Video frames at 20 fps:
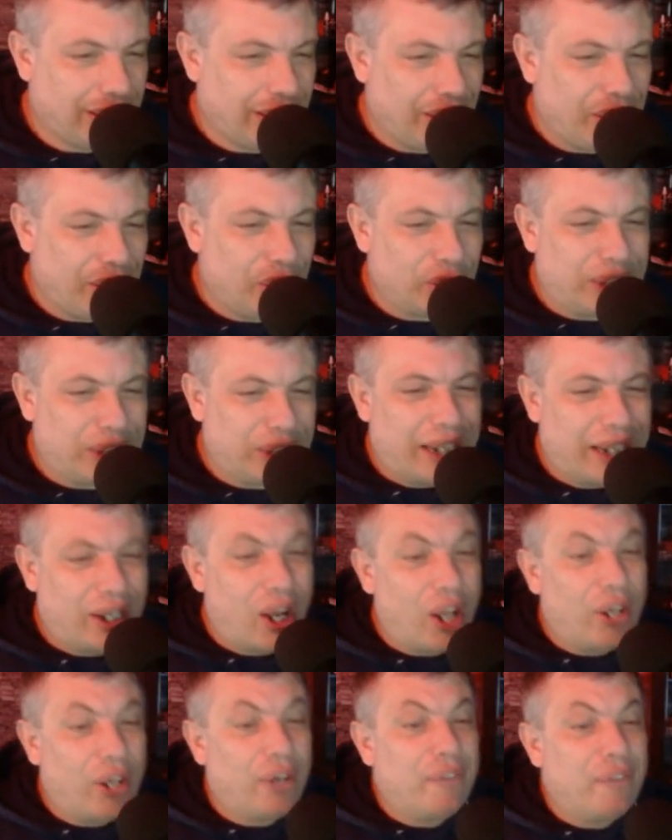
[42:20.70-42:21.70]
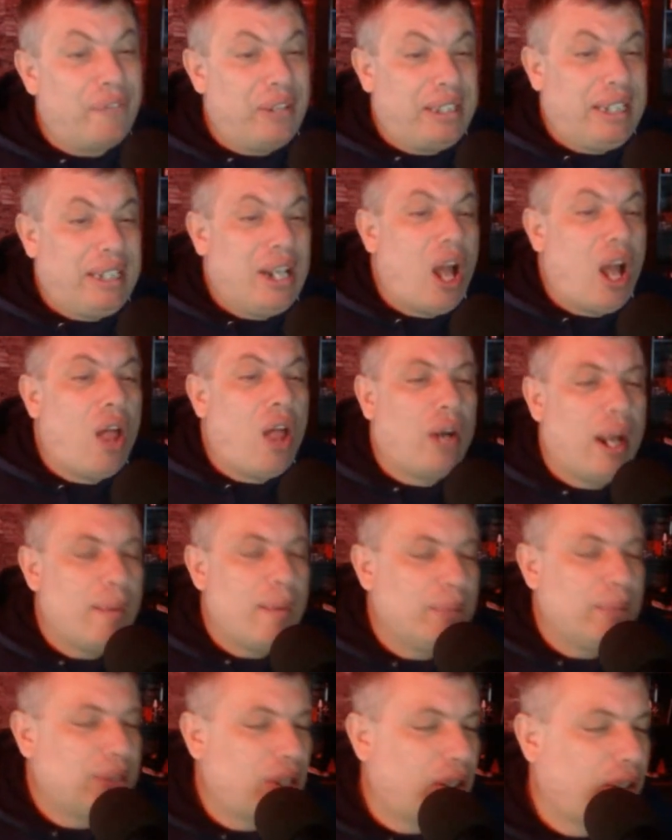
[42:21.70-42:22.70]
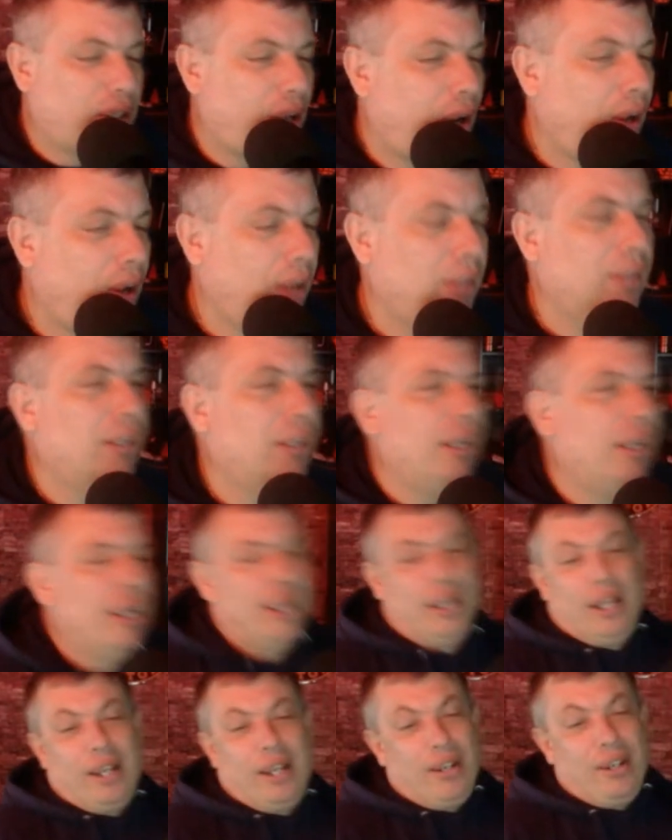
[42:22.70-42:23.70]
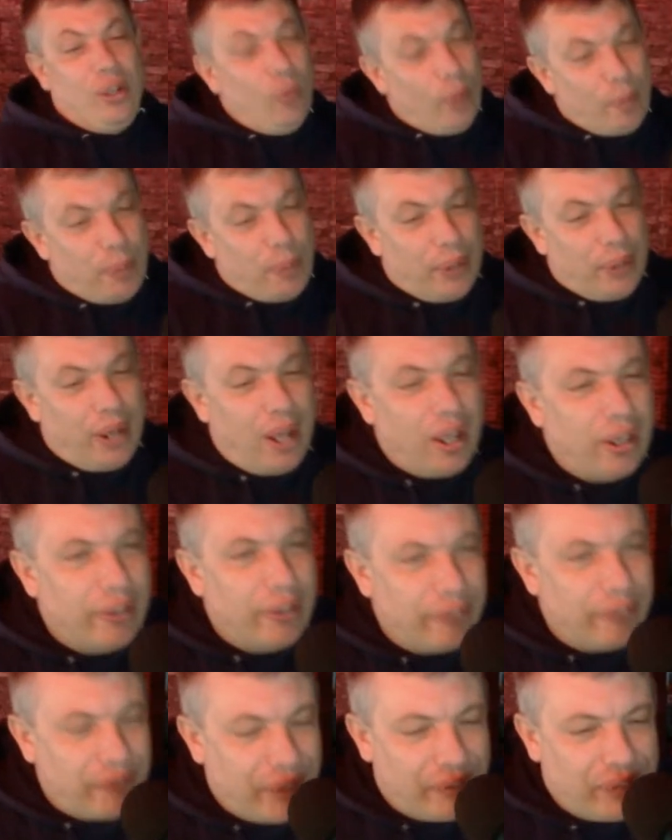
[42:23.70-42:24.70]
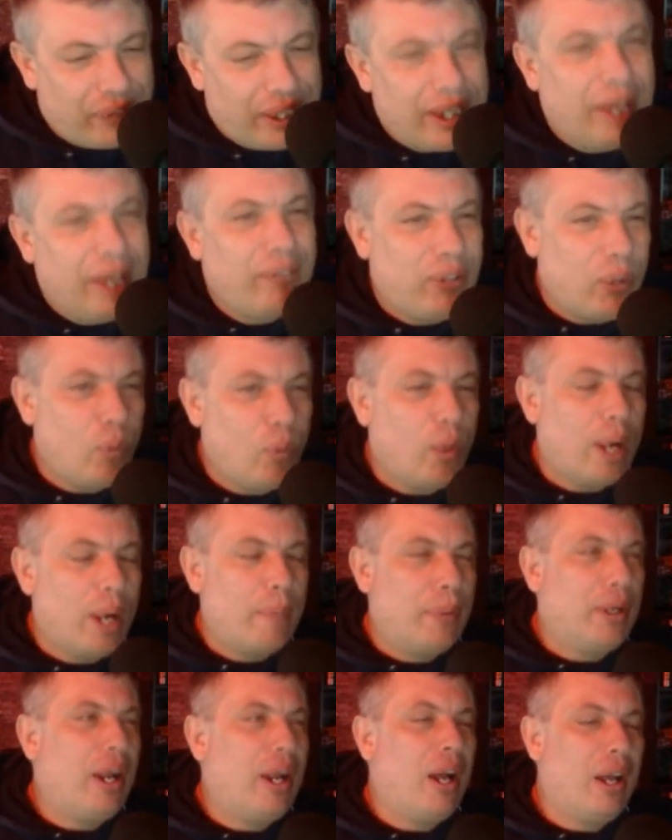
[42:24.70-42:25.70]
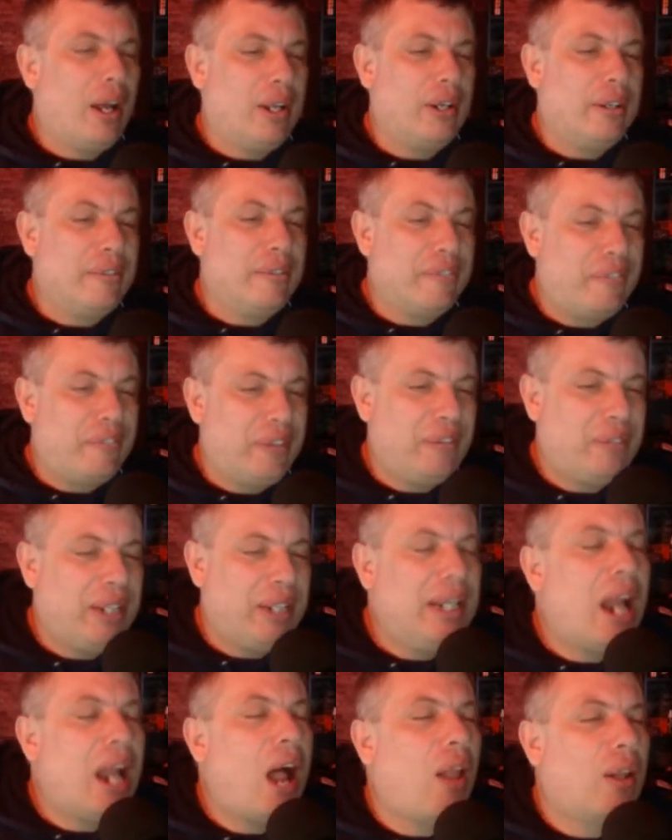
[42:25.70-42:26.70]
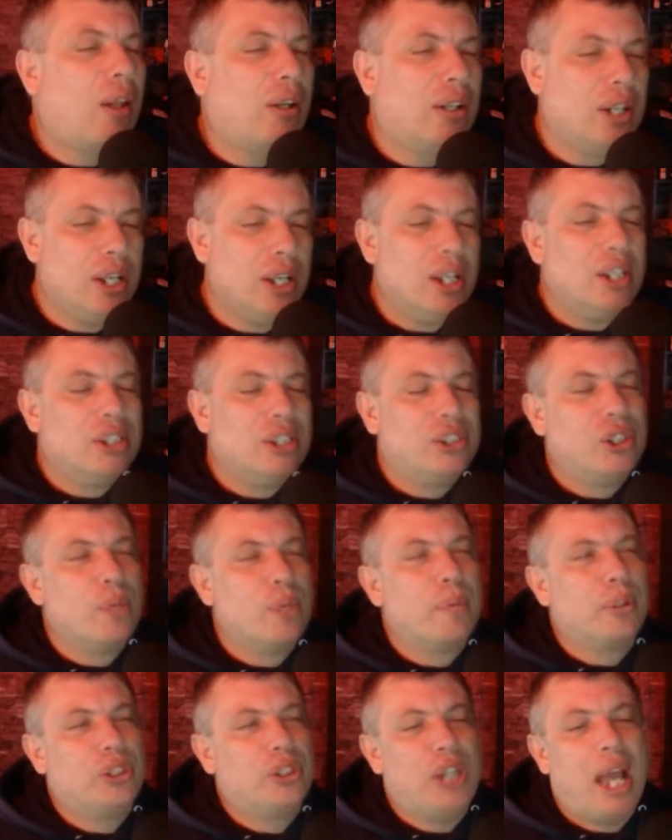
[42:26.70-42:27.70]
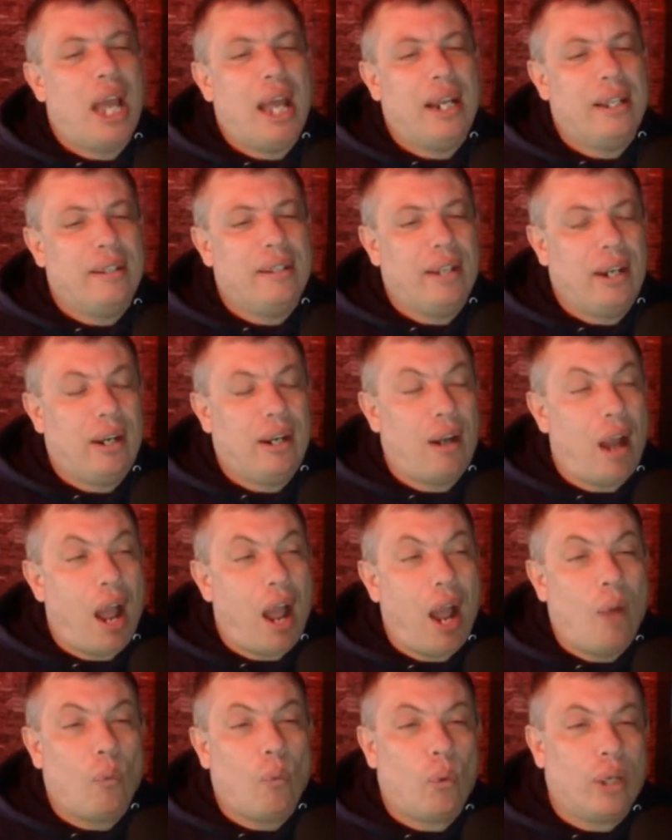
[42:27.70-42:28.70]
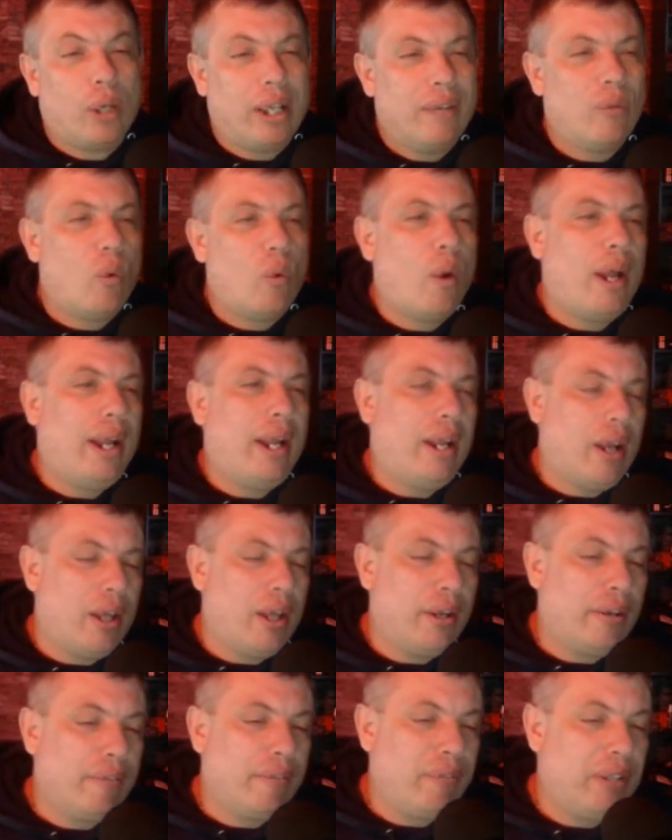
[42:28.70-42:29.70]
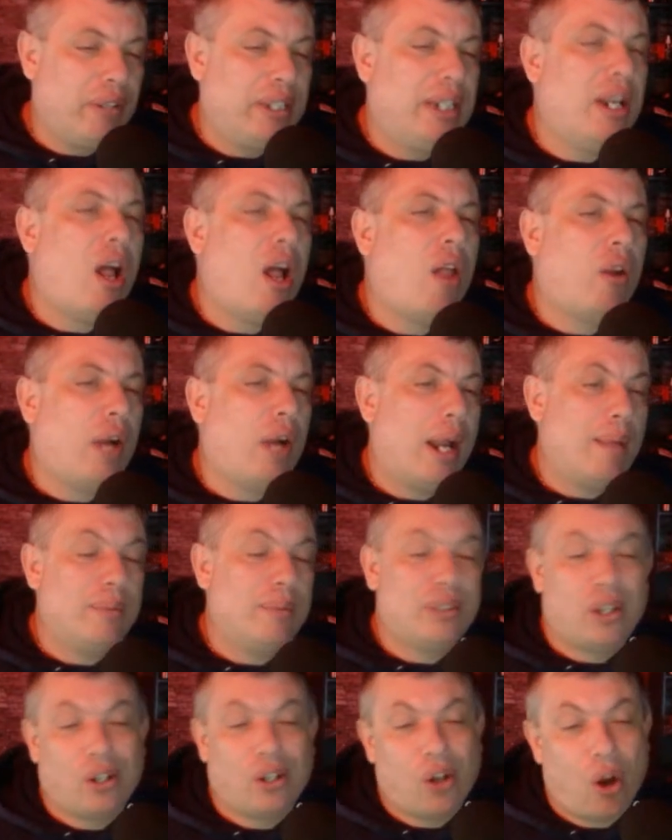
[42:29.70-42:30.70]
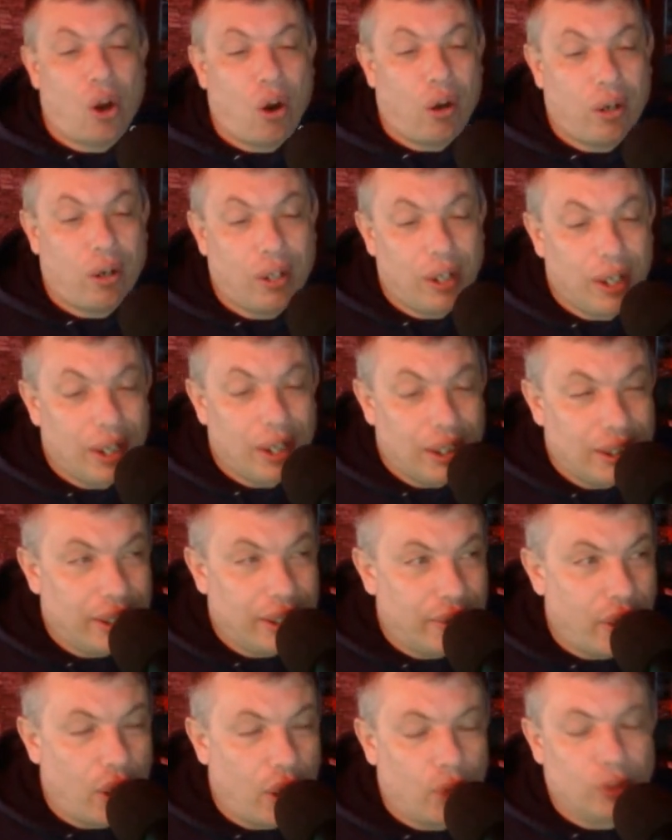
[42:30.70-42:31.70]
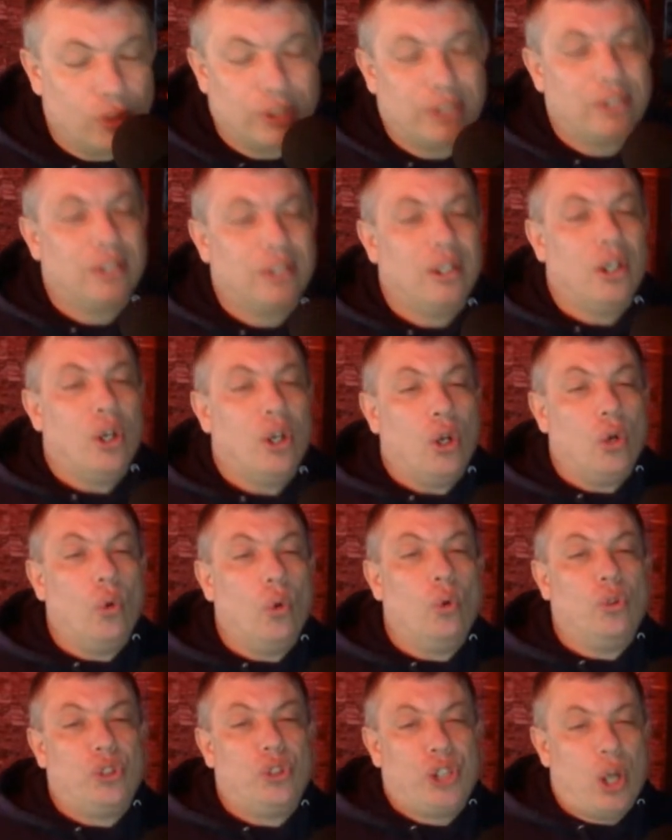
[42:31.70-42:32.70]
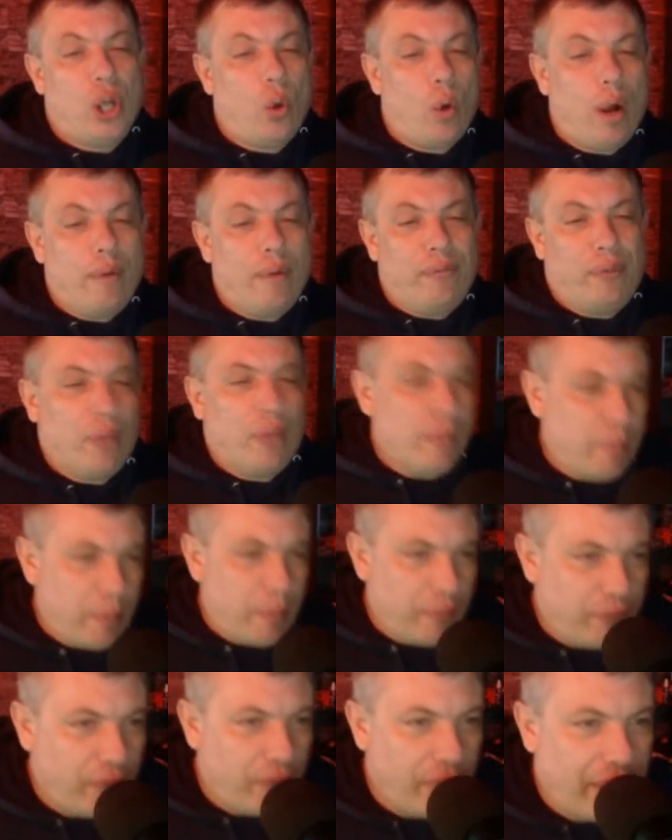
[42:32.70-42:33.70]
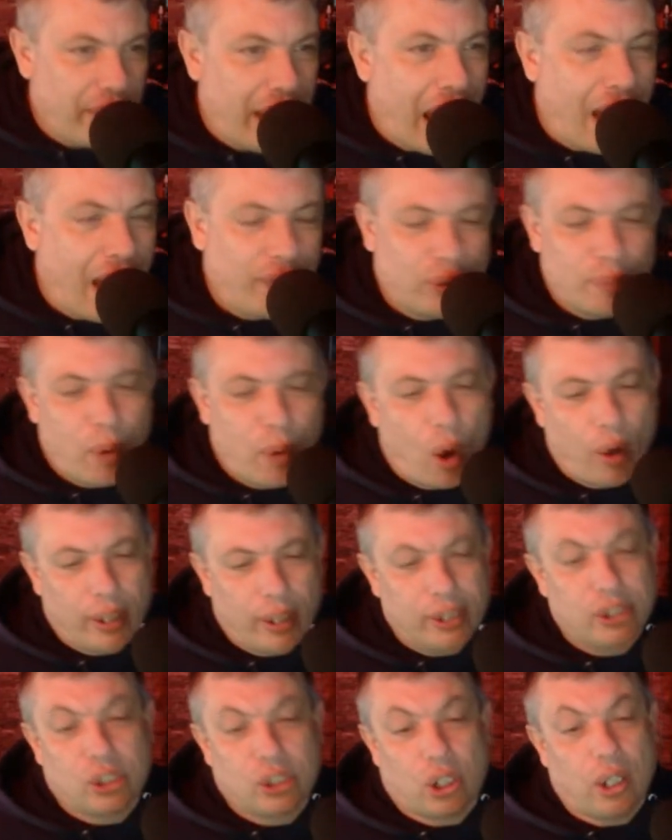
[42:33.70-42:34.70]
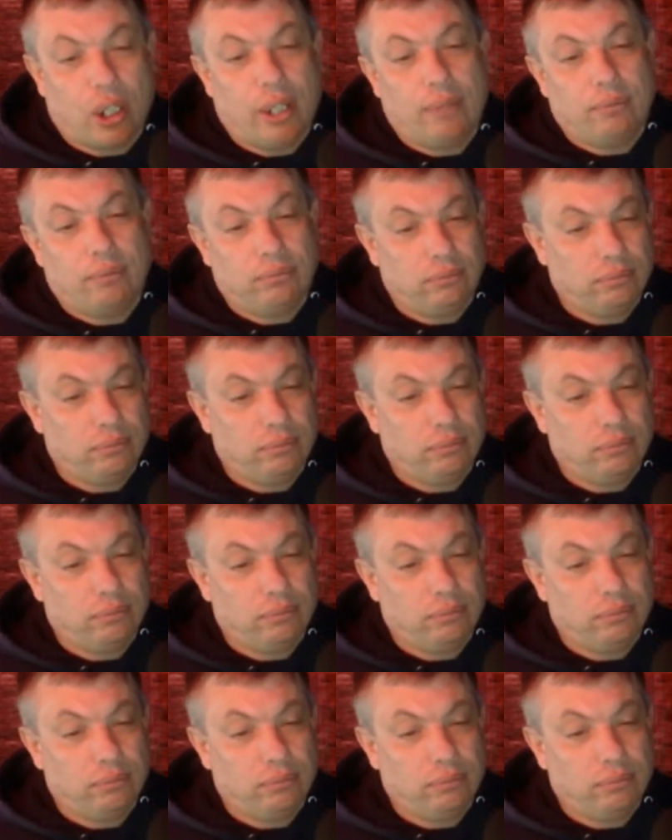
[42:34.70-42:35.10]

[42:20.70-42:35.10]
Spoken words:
You'll take a $150 Amazon card. You want to put $150? If you want to put a $150 super chat in there, I will give away a $150 Amazon card to those who show up for the after party stream.